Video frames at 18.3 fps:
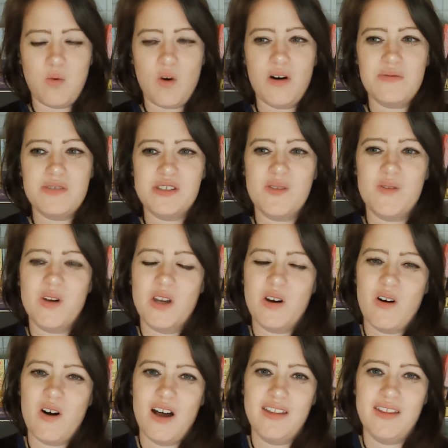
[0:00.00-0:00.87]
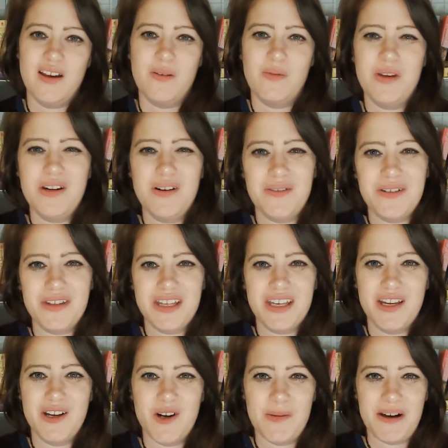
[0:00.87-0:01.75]
what was going on that we don't
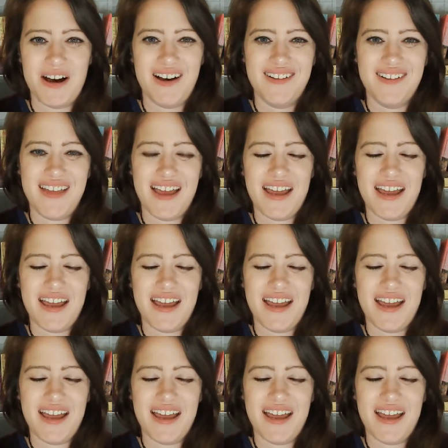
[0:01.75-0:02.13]
really hear about.